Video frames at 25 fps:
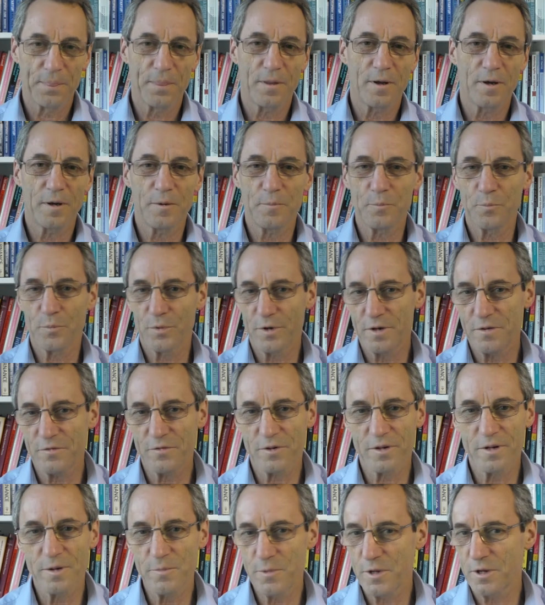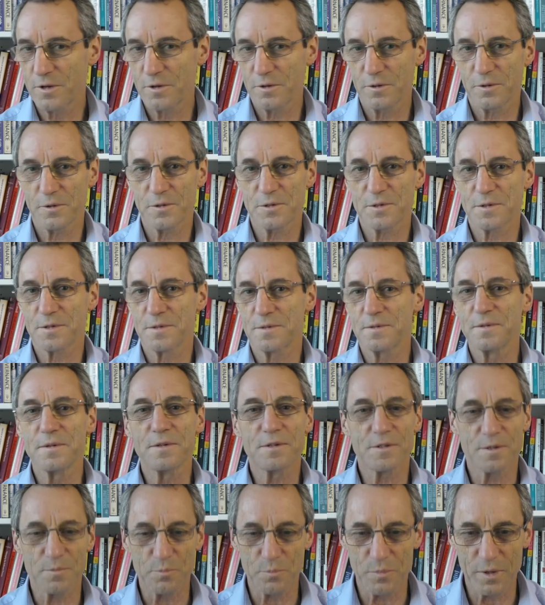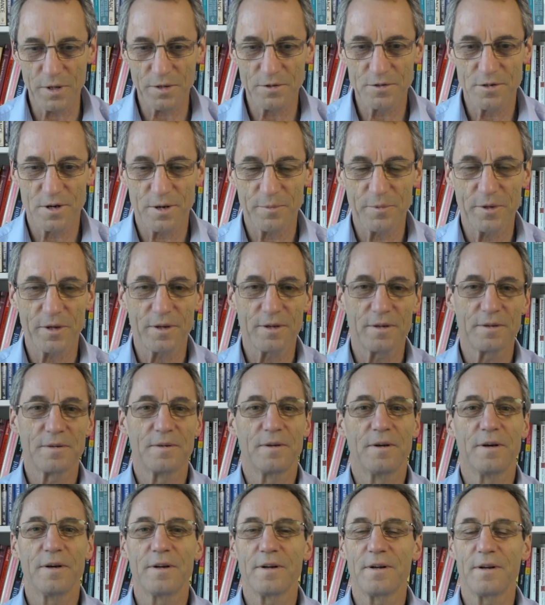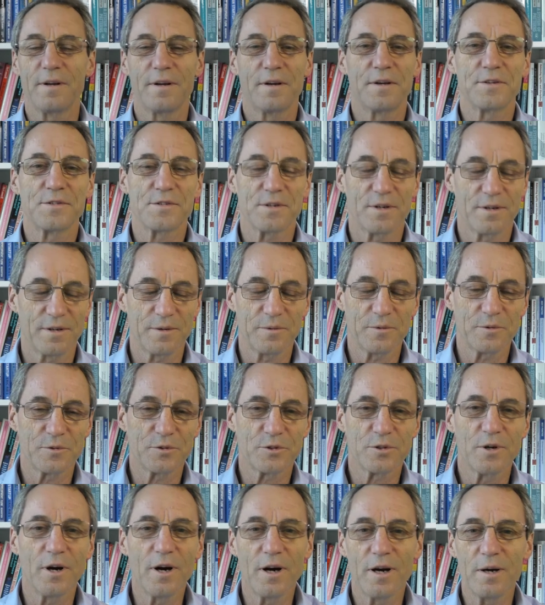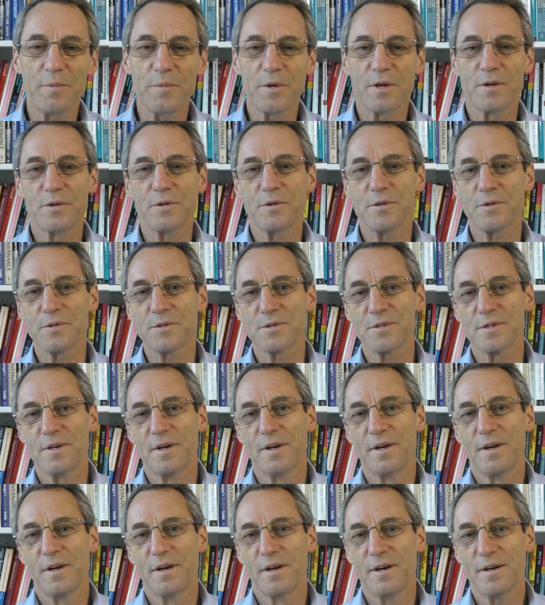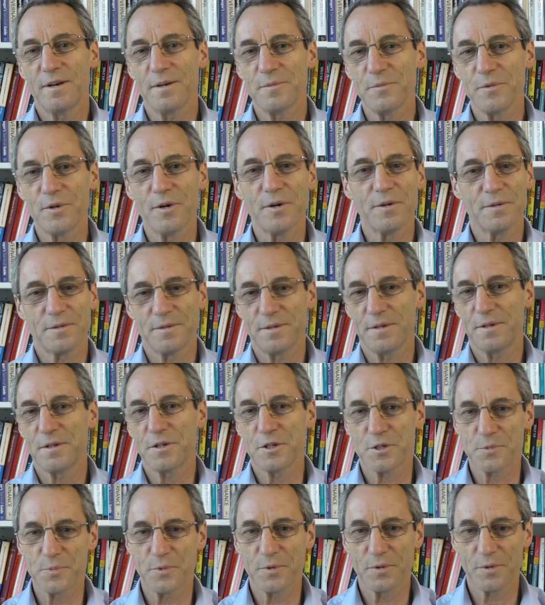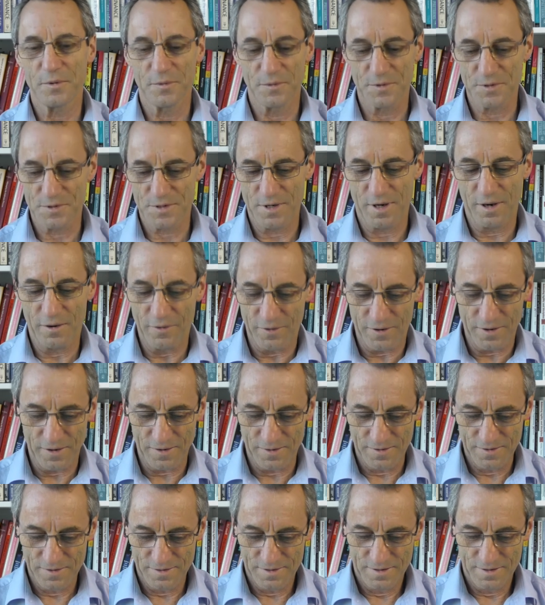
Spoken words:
Briefly because it's a big topic, and I will try because I'm not an expert on this area.